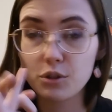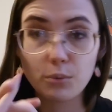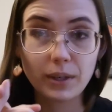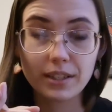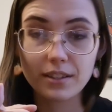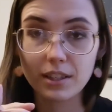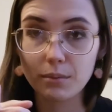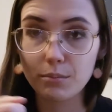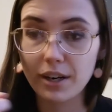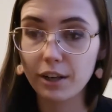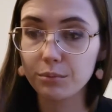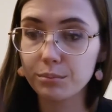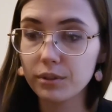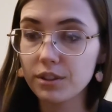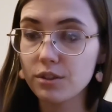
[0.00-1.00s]
20
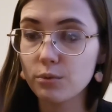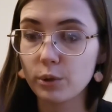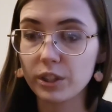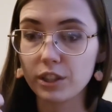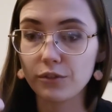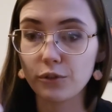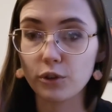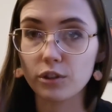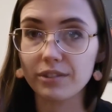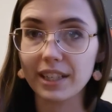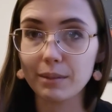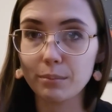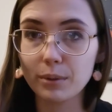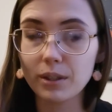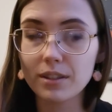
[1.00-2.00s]
brown books, 24
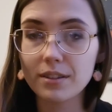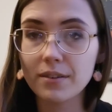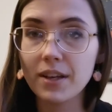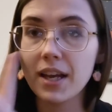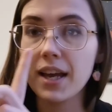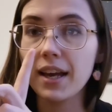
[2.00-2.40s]
red books.